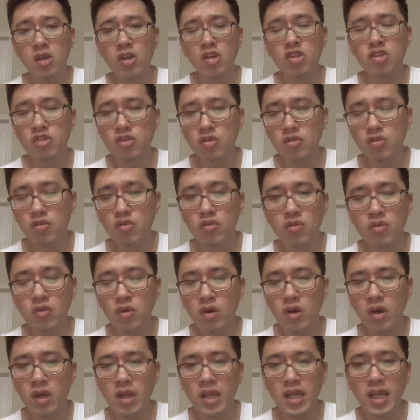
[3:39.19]
to
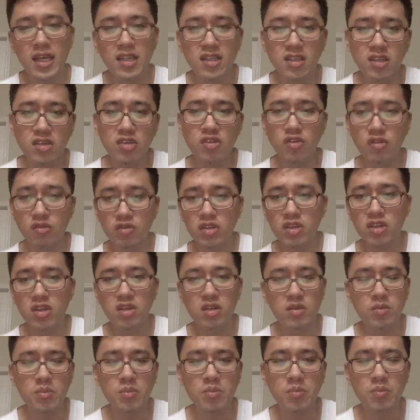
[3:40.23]
let the
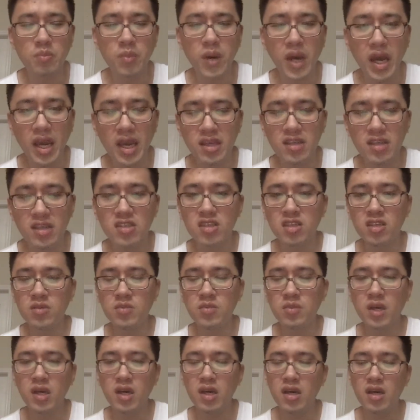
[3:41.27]
user buy
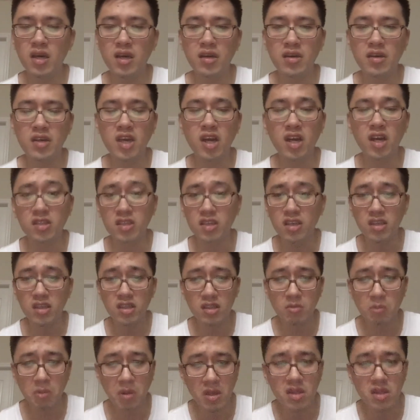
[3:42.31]
some
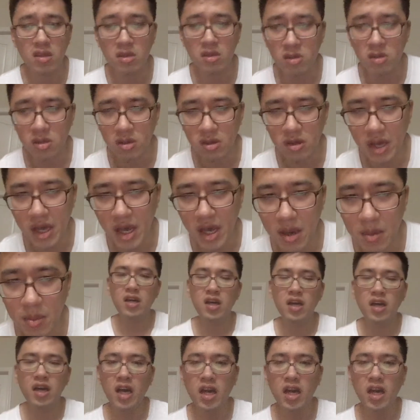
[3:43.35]
content within your app.